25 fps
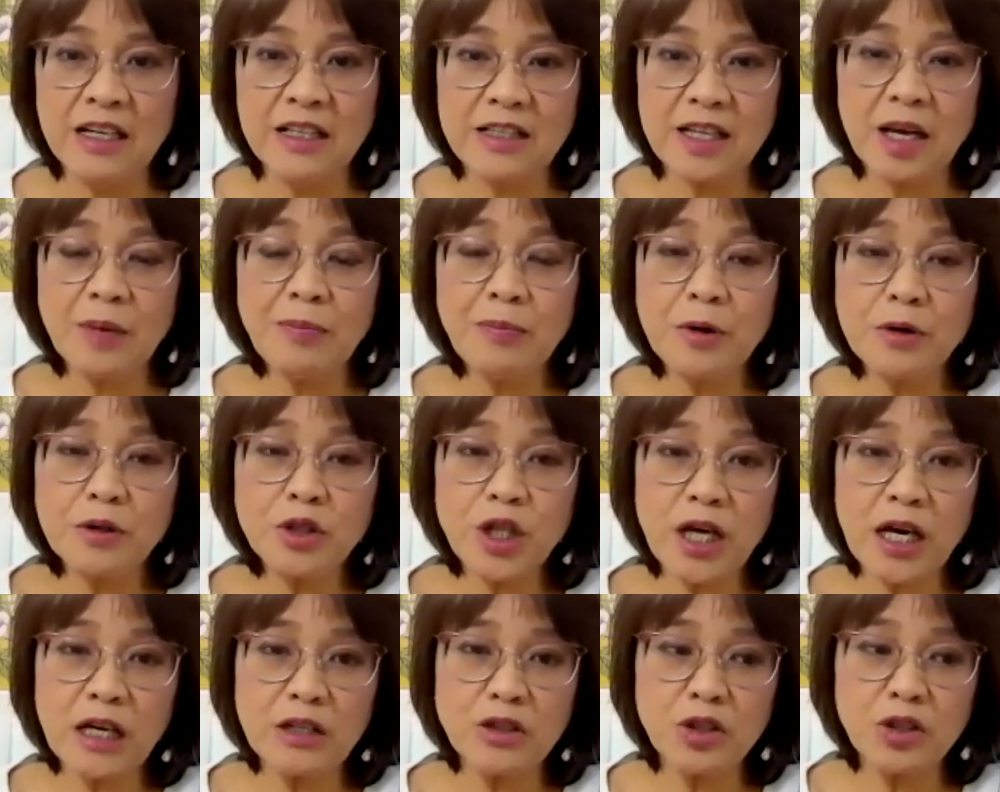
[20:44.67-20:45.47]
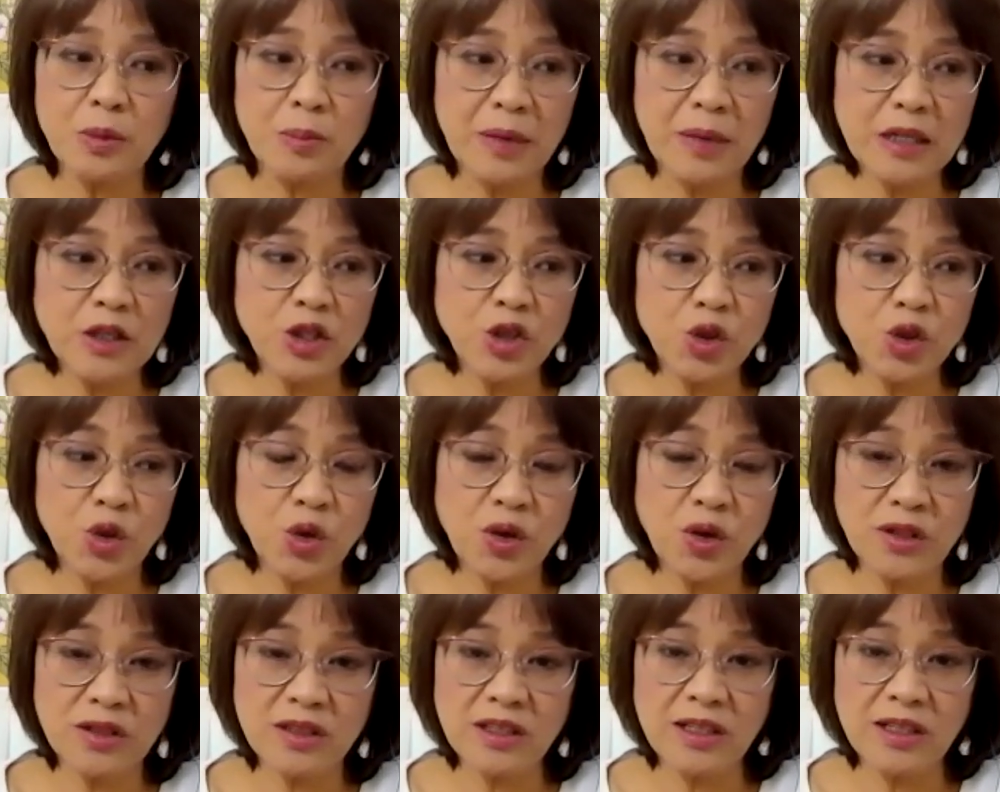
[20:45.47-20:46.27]
double check to make
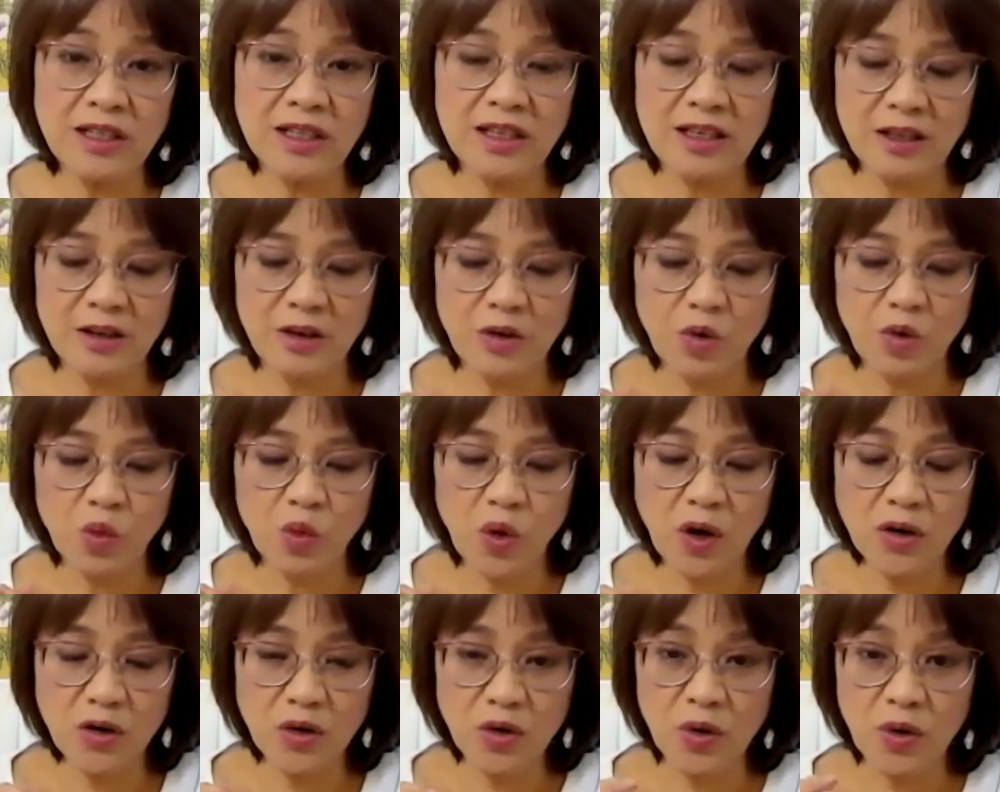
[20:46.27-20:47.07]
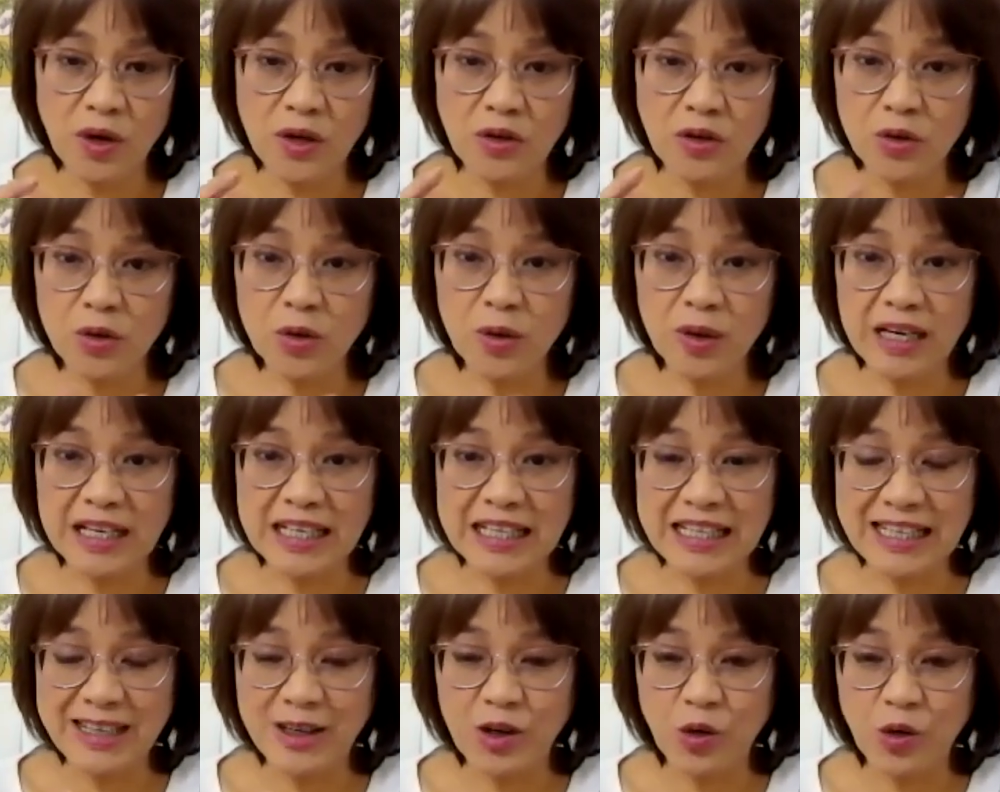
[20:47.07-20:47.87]
sure what you are
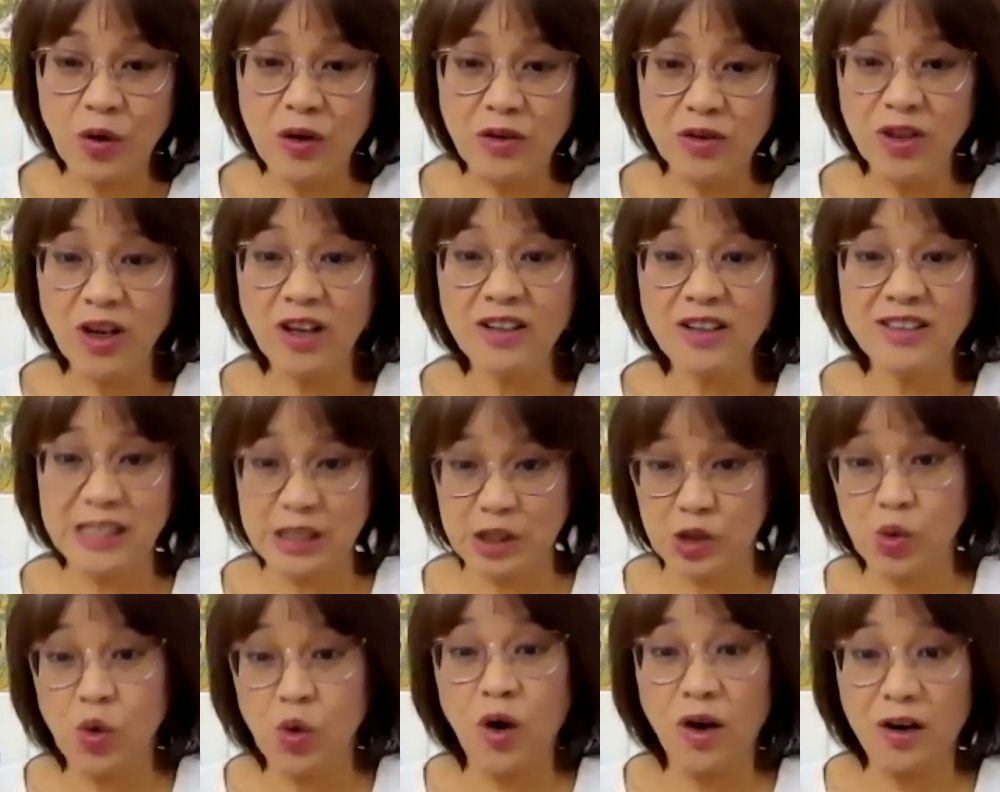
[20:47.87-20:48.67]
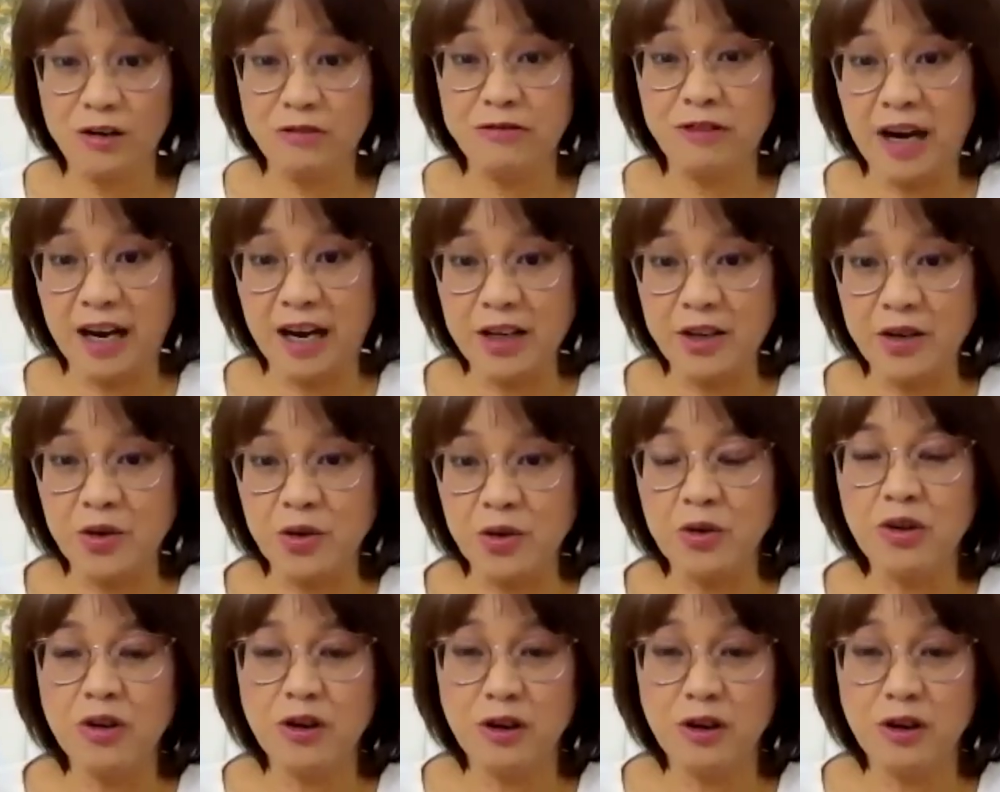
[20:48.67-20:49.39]
doing will not disqualify you.